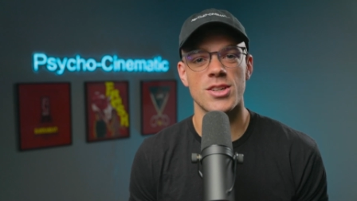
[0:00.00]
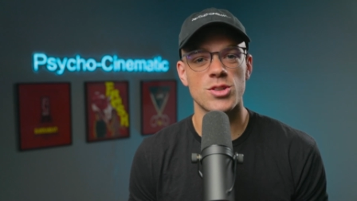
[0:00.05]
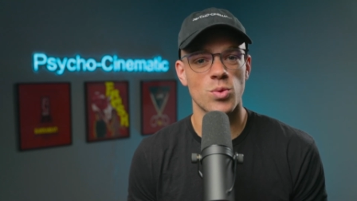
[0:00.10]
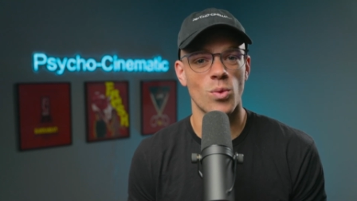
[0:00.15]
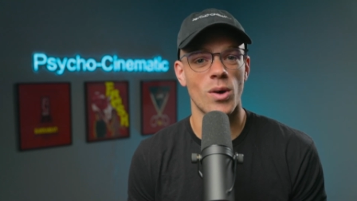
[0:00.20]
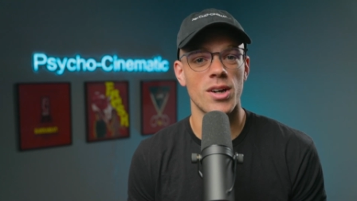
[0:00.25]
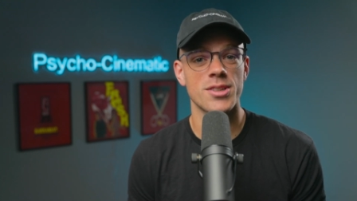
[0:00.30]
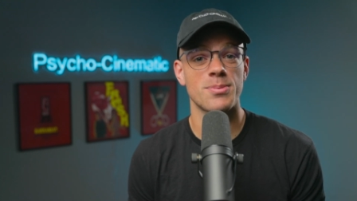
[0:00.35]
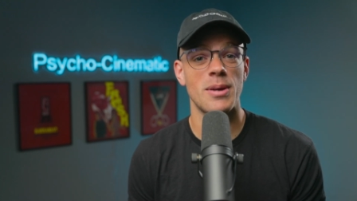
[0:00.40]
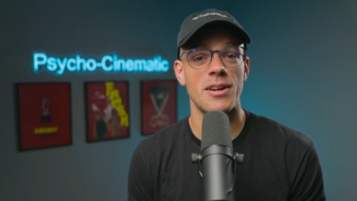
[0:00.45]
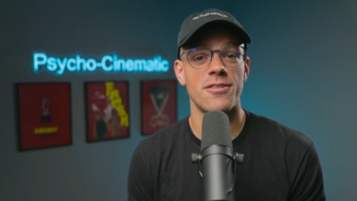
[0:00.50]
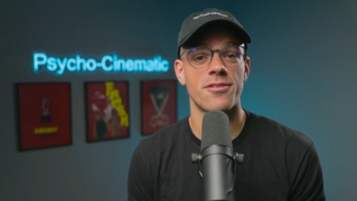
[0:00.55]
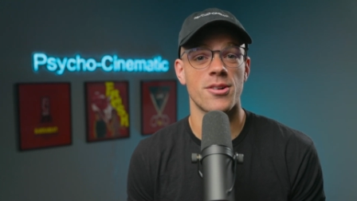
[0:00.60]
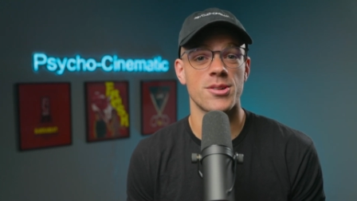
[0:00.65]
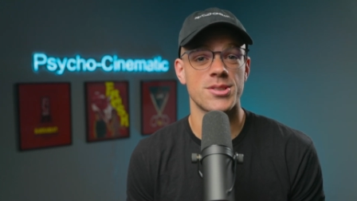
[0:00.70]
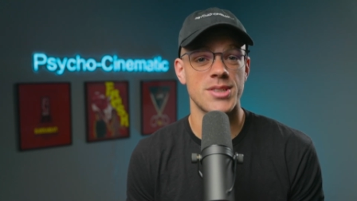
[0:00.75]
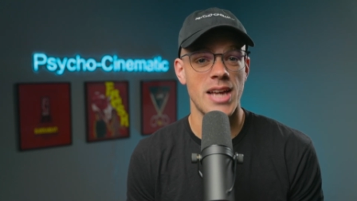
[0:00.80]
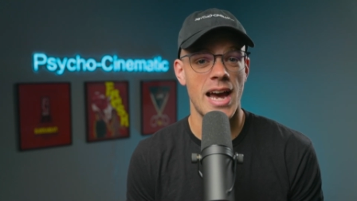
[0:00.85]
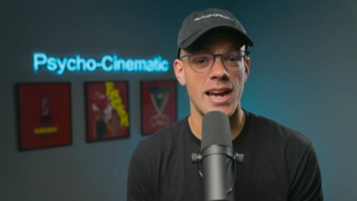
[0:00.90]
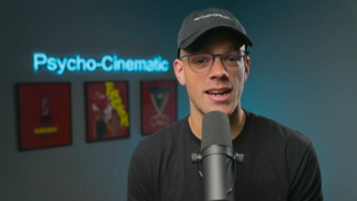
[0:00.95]
This was my
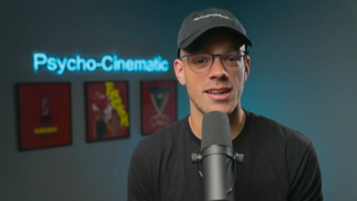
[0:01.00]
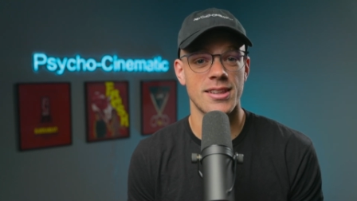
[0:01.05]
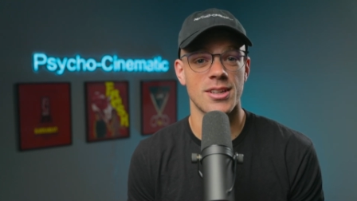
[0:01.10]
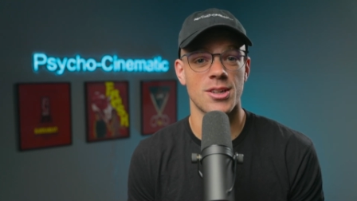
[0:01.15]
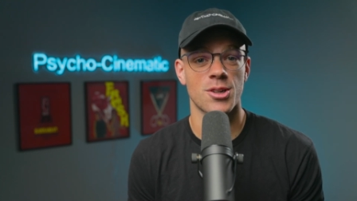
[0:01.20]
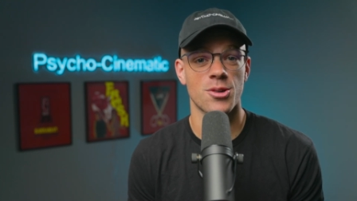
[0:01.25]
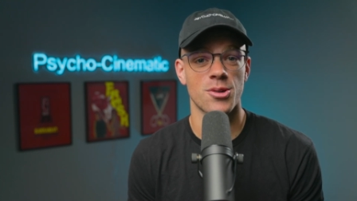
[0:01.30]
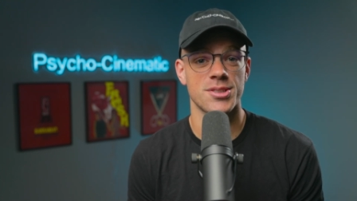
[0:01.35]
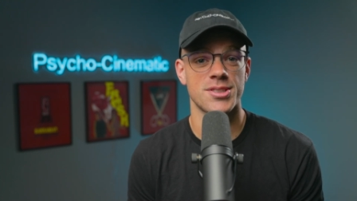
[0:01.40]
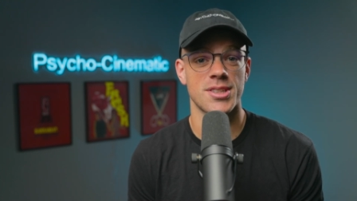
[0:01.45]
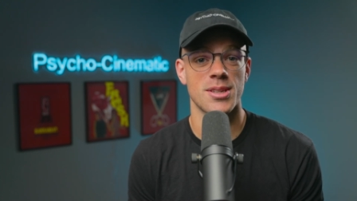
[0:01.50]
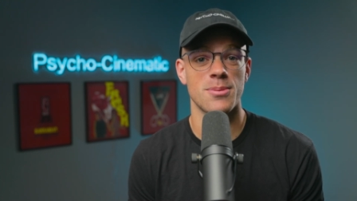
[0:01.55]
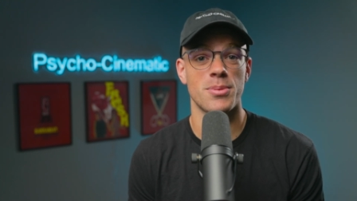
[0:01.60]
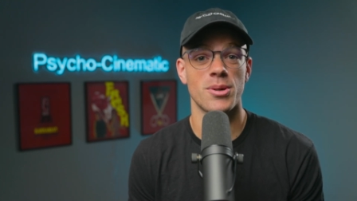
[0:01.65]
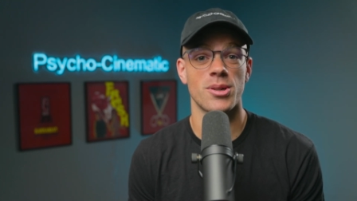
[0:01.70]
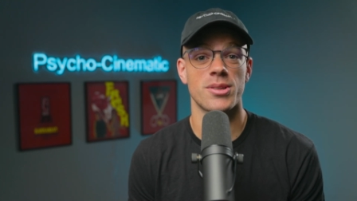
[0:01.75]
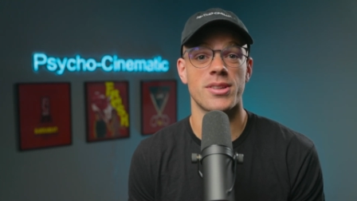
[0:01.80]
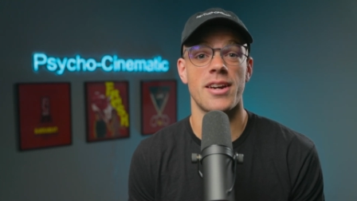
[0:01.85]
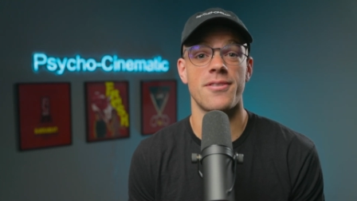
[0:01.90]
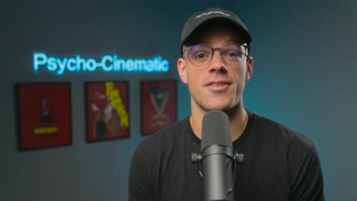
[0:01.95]
first Agatha Christie
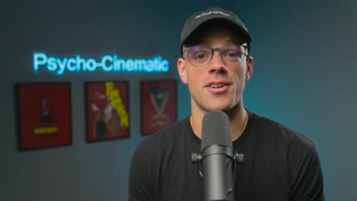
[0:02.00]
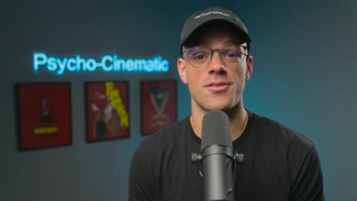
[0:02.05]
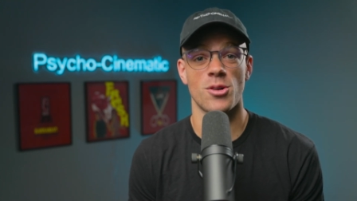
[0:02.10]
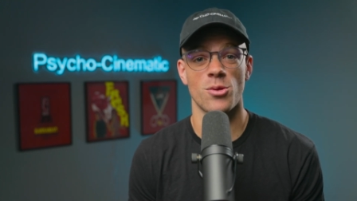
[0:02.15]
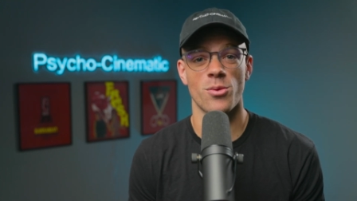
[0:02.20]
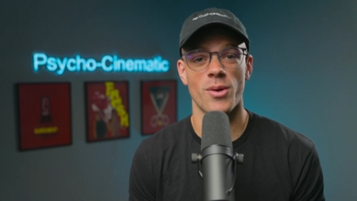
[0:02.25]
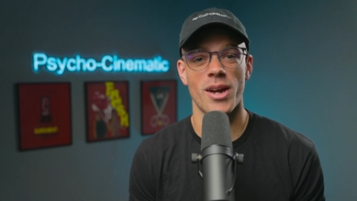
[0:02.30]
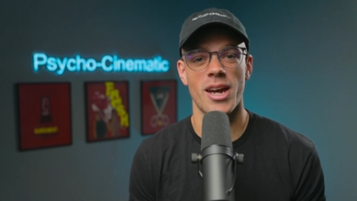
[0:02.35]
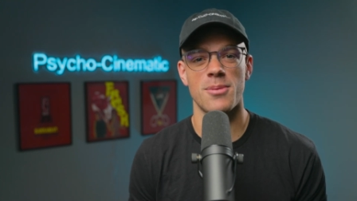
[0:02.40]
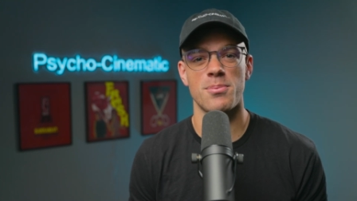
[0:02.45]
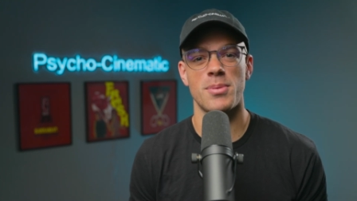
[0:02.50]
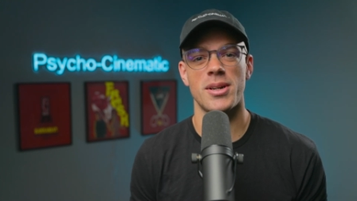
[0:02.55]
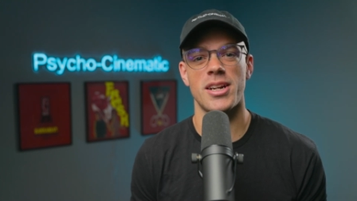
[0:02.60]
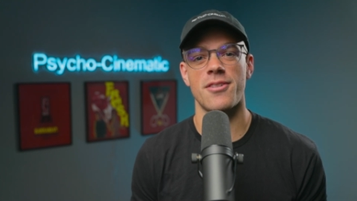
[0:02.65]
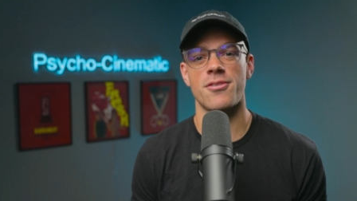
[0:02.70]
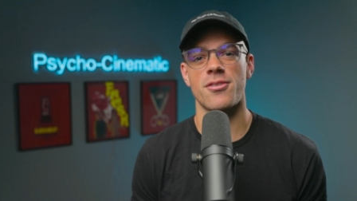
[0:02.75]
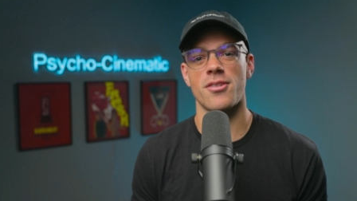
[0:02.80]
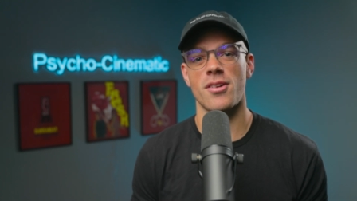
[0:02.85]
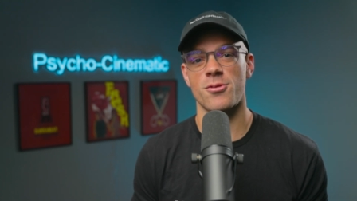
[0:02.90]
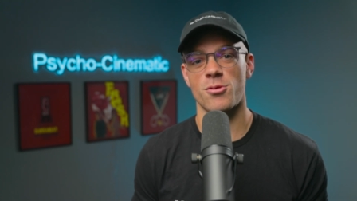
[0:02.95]
book that I've ever read, but
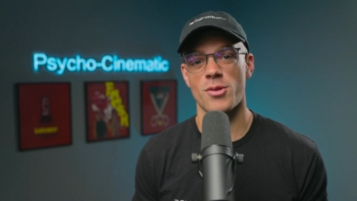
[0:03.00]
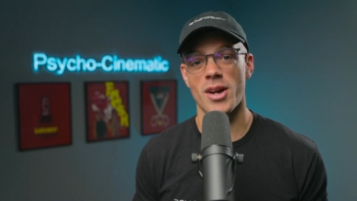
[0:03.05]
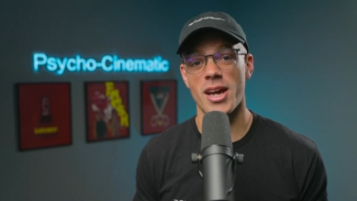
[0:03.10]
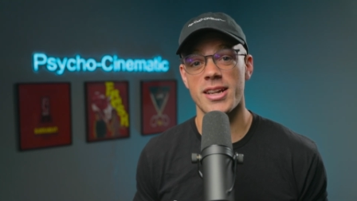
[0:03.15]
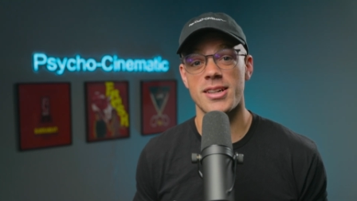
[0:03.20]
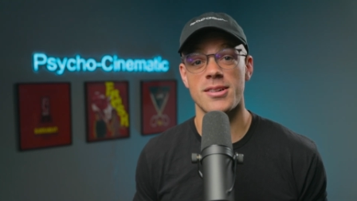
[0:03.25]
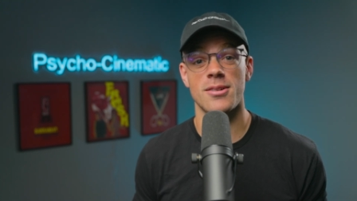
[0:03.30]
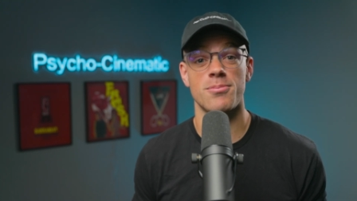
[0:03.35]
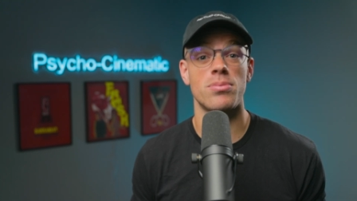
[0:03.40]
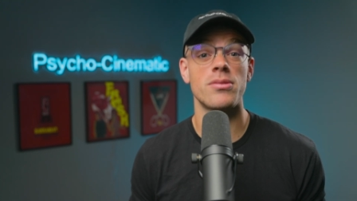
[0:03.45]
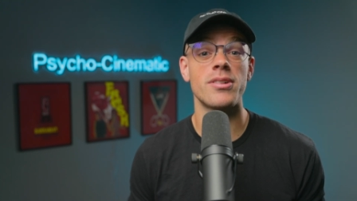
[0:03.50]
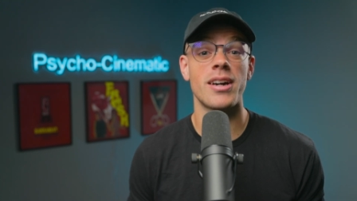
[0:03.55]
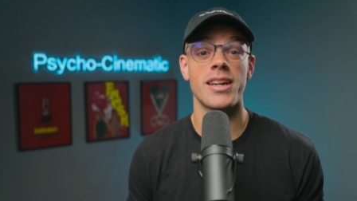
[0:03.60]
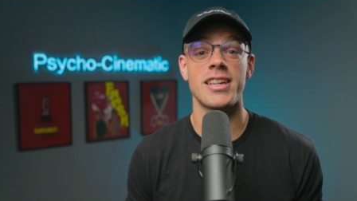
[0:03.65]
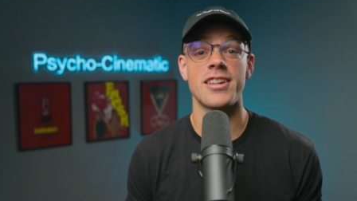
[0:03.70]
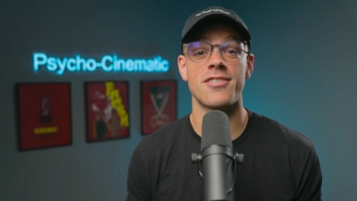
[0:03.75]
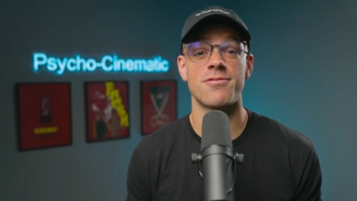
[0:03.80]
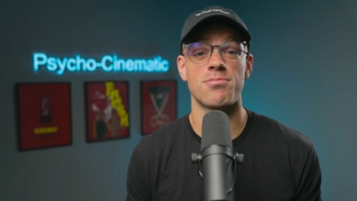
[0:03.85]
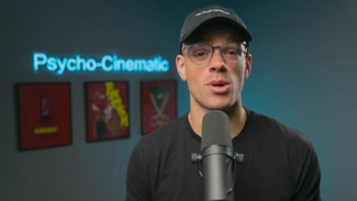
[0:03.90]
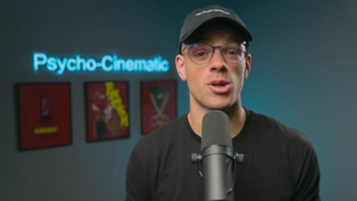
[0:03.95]
I've read
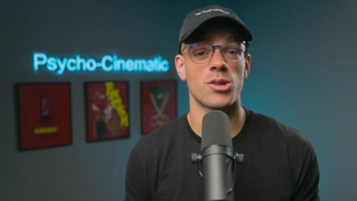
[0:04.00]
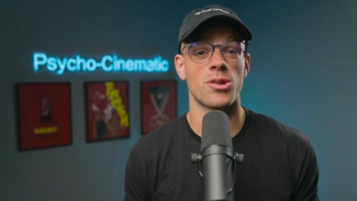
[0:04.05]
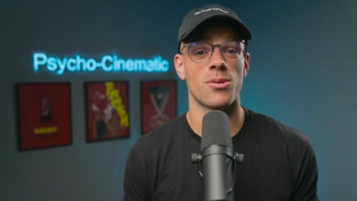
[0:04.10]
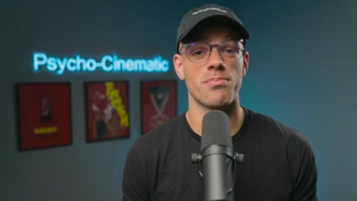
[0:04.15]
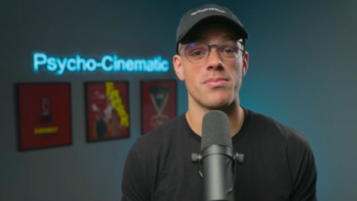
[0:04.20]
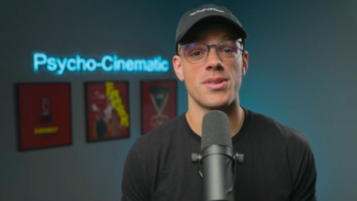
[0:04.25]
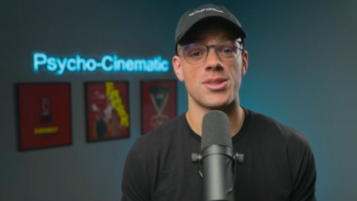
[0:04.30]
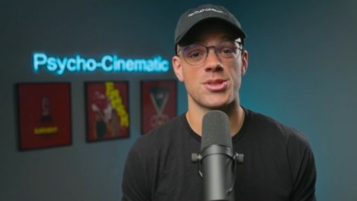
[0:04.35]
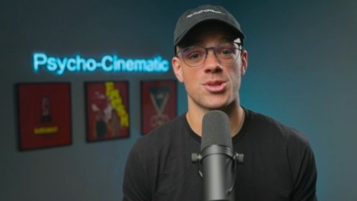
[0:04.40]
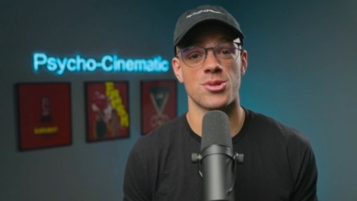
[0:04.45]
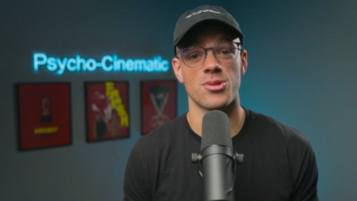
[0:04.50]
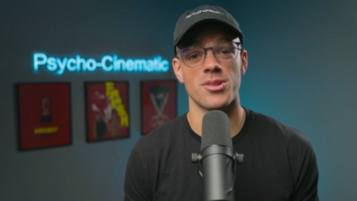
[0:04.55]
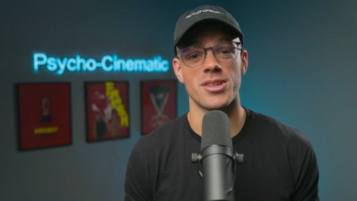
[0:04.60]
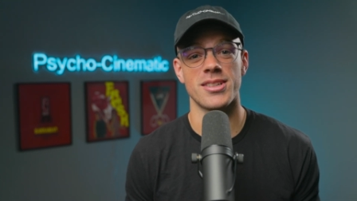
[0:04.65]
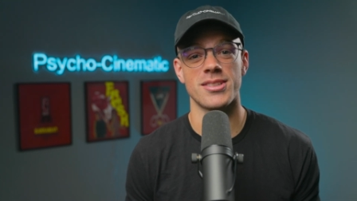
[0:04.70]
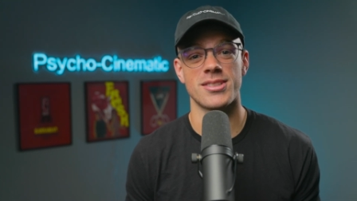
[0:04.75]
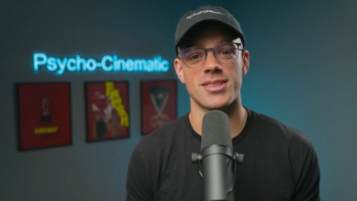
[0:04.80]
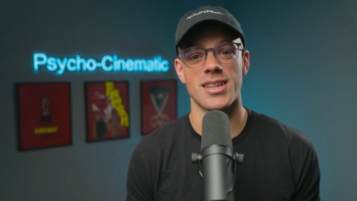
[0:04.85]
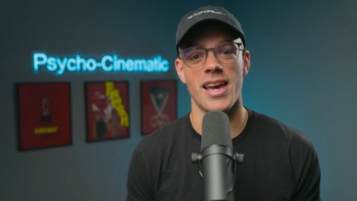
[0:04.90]
plenty of murder mysteries,